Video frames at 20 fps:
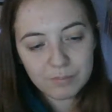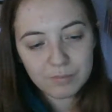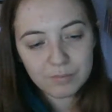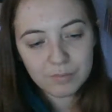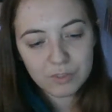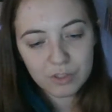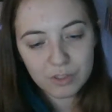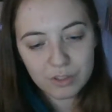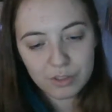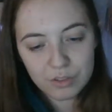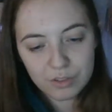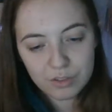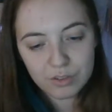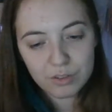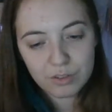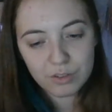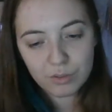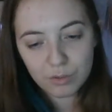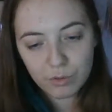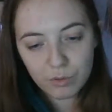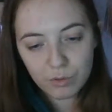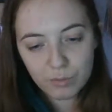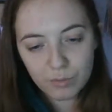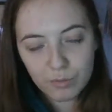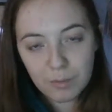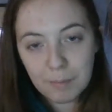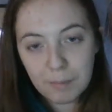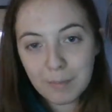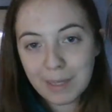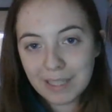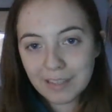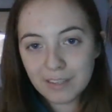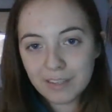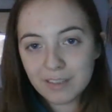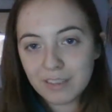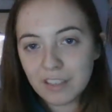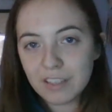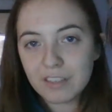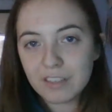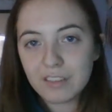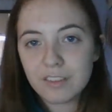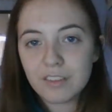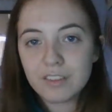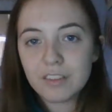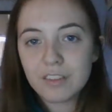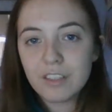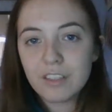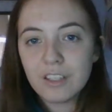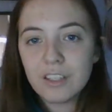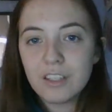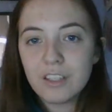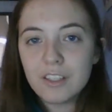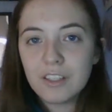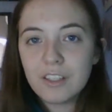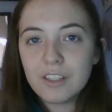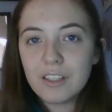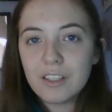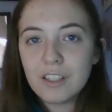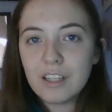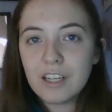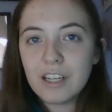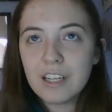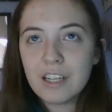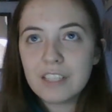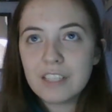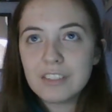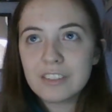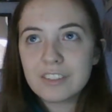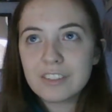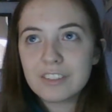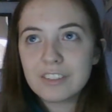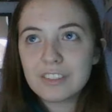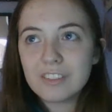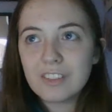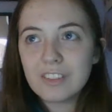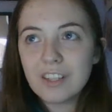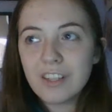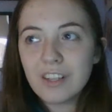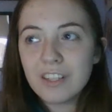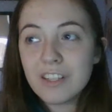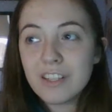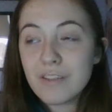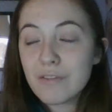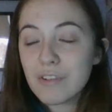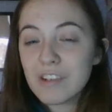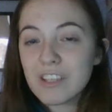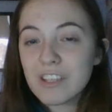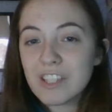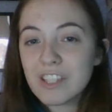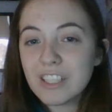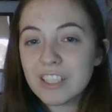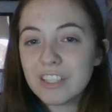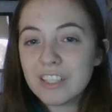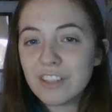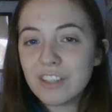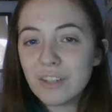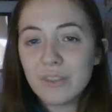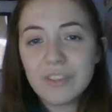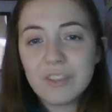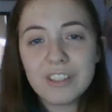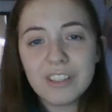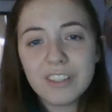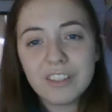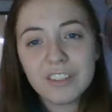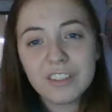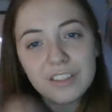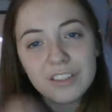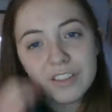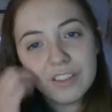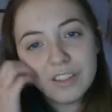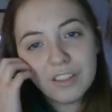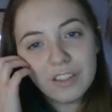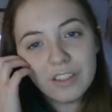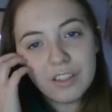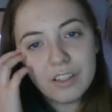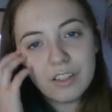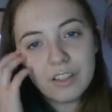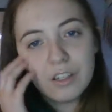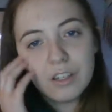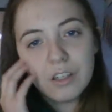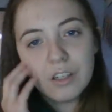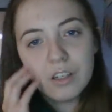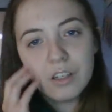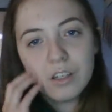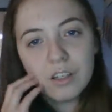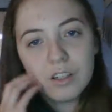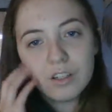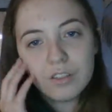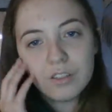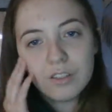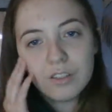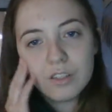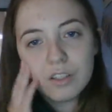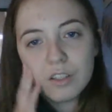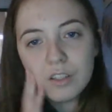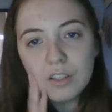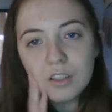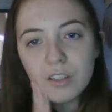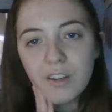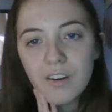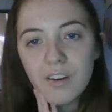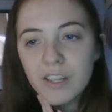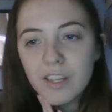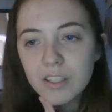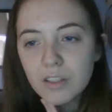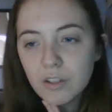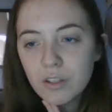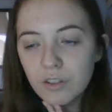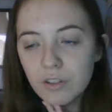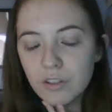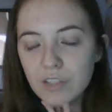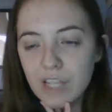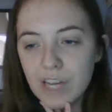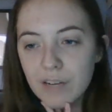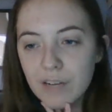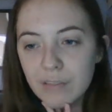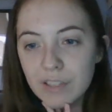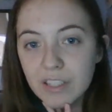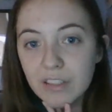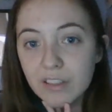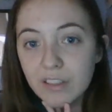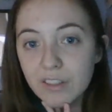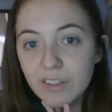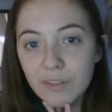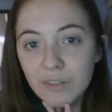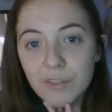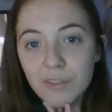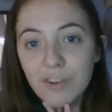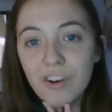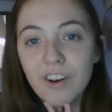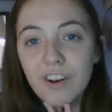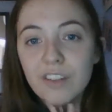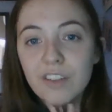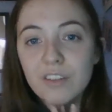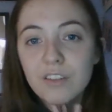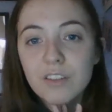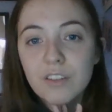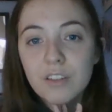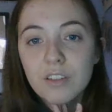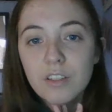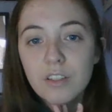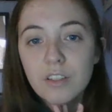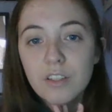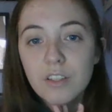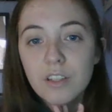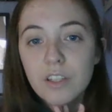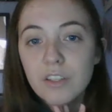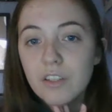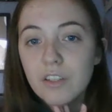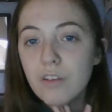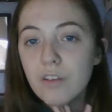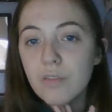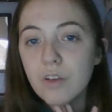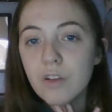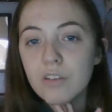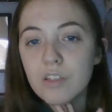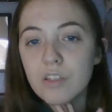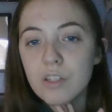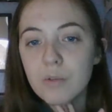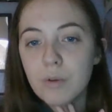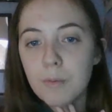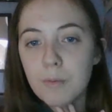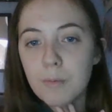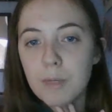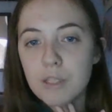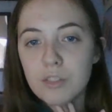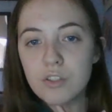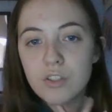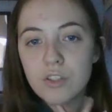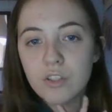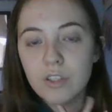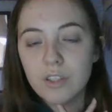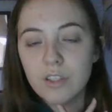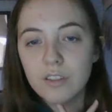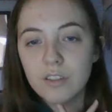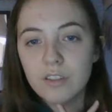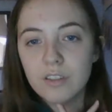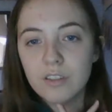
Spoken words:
just sort of makes sense. And I never actually noticed the light god having silver eyes, and I never heard anyone mention it,